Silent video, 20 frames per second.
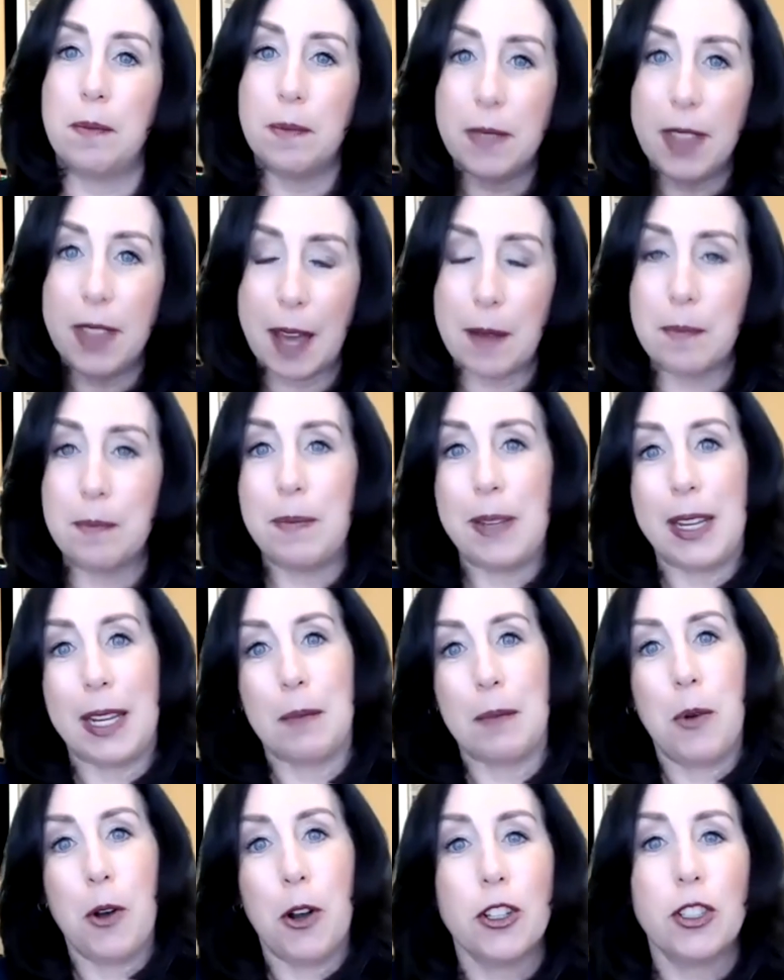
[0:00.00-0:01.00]
them
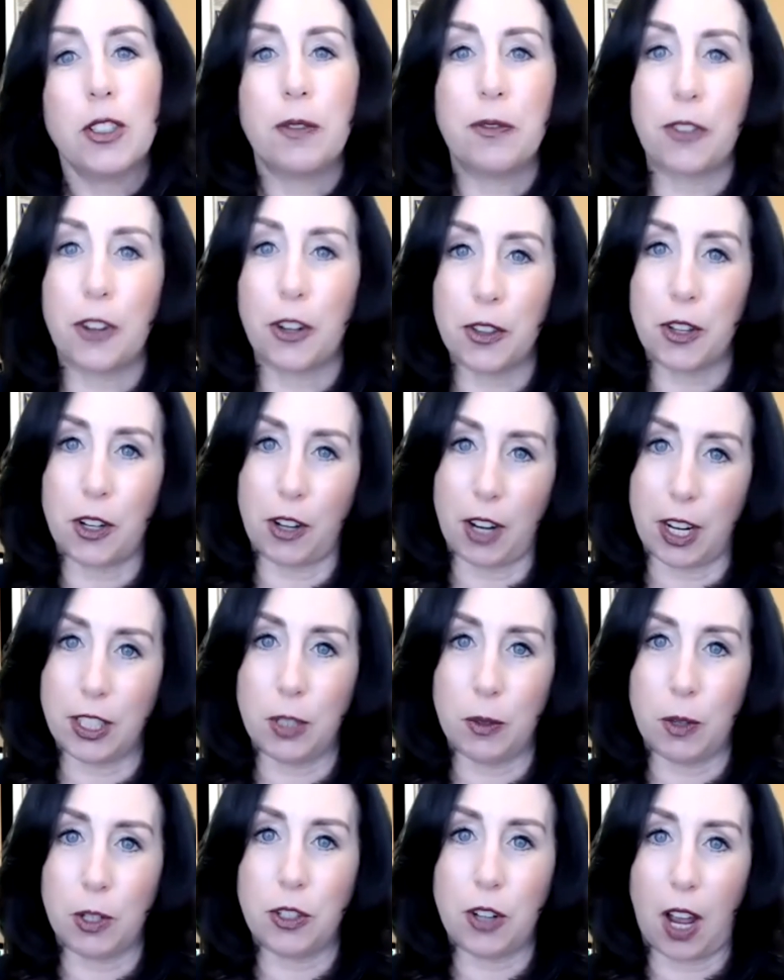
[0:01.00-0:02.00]
being pushed further
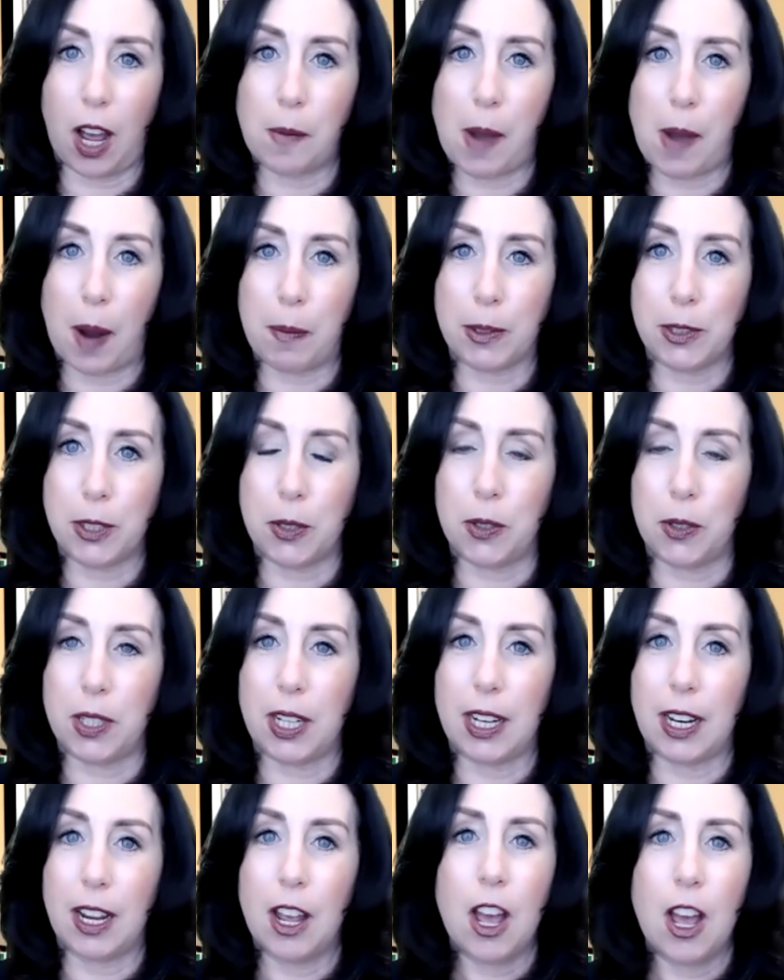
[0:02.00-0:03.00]
into a job
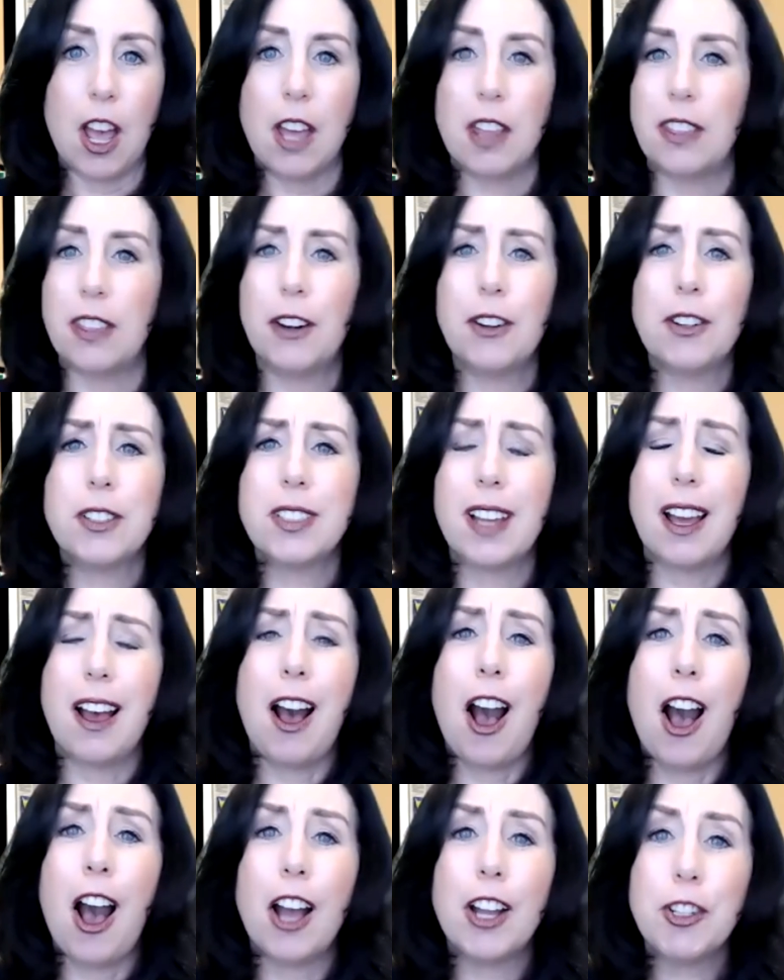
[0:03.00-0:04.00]
opportunity there's
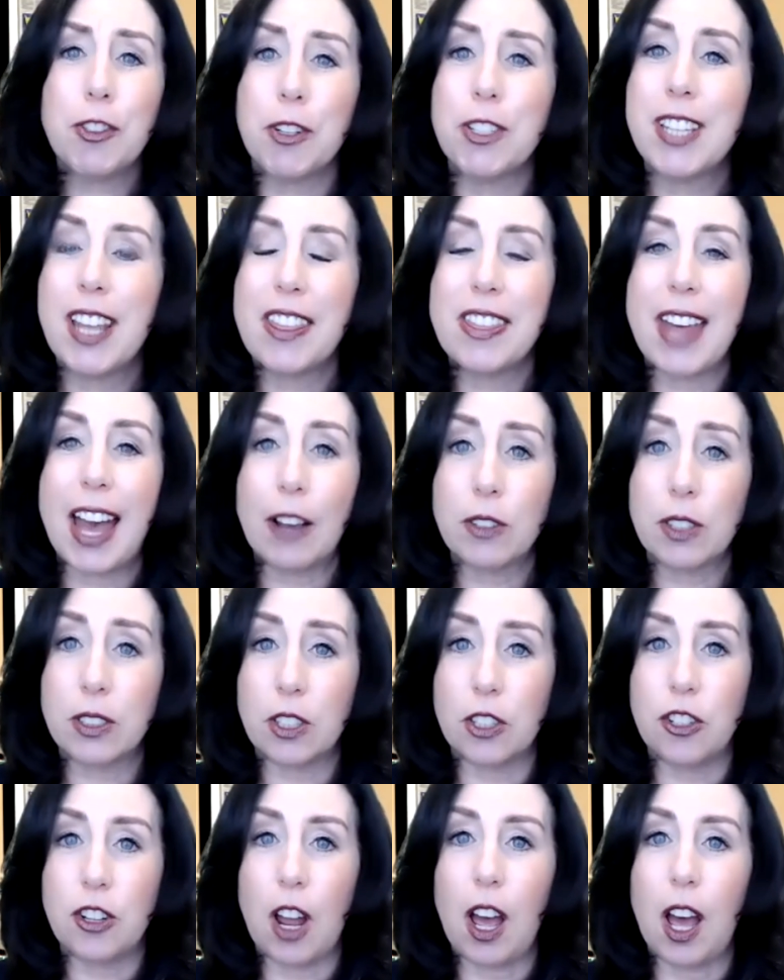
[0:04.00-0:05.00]
hundreds
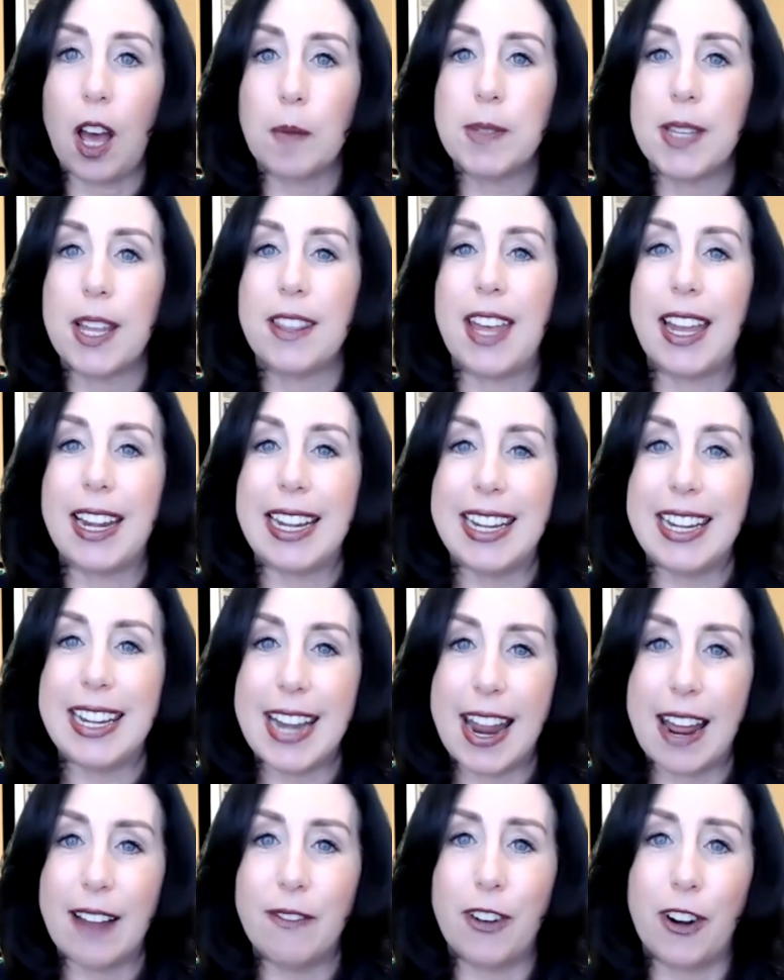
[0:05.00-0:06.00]
thousands of jobs that
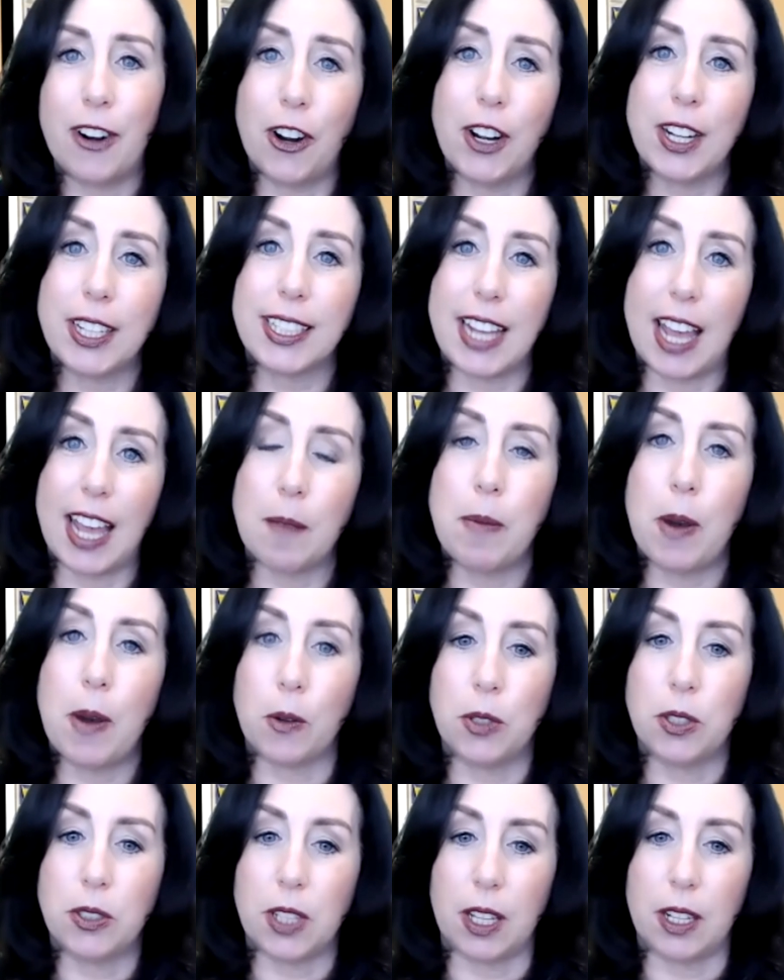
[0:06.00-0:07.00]
never get
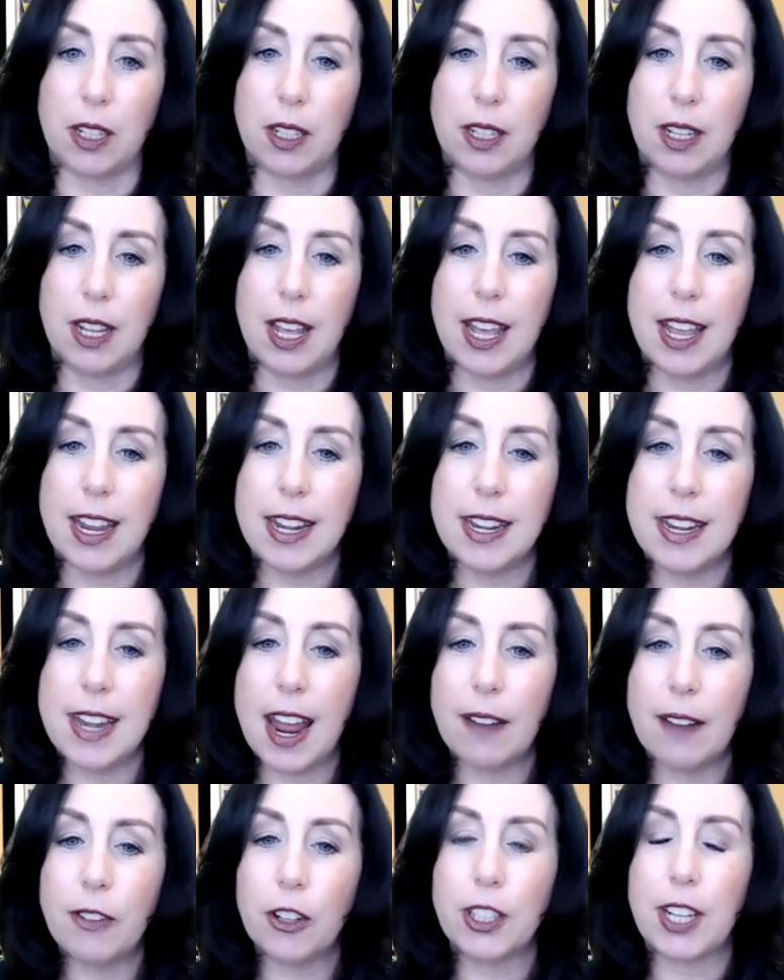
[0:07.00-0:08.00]
posted
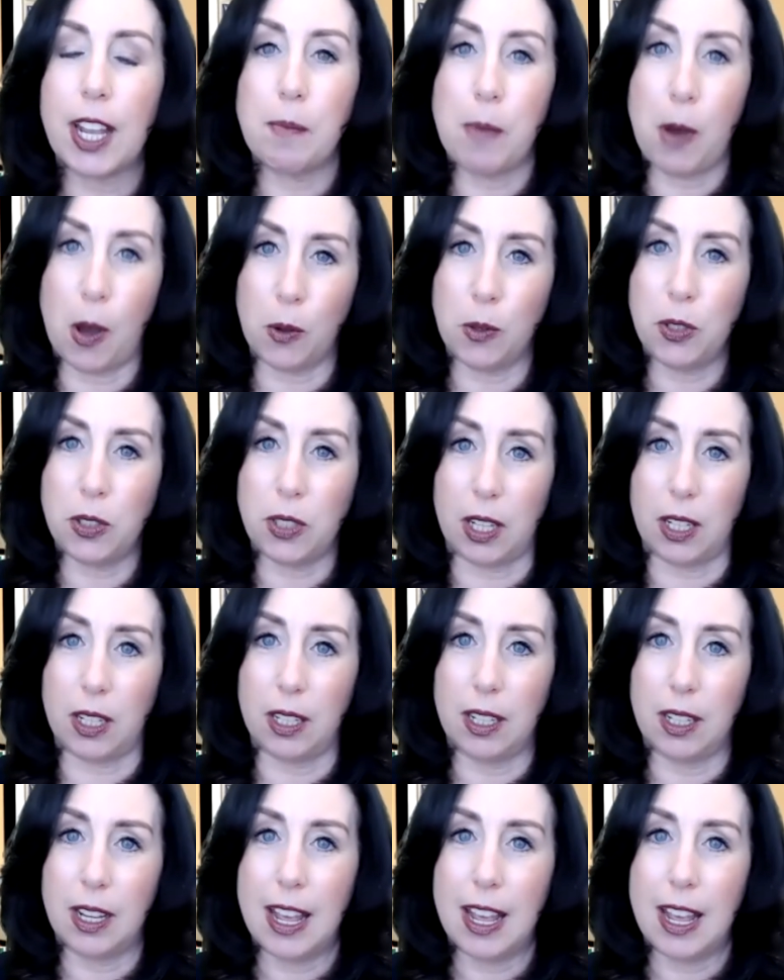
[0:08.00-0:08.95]
never get posted